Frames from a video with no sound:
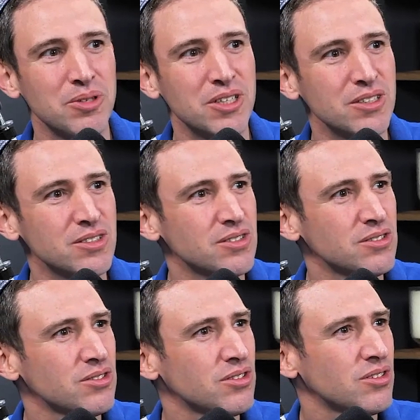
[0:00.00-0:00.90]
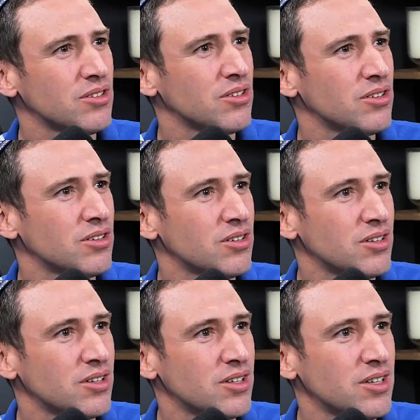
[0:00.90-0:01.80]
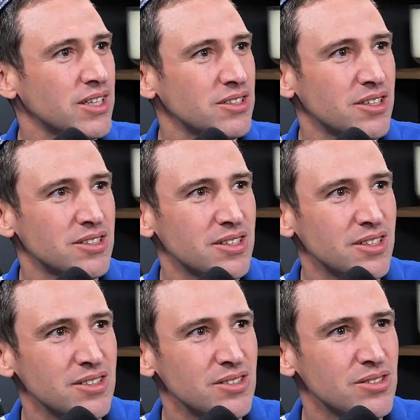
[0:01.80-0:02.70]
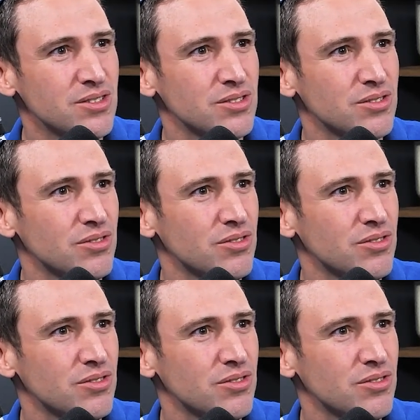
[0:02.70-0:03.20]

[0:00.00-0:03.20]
because actually this is.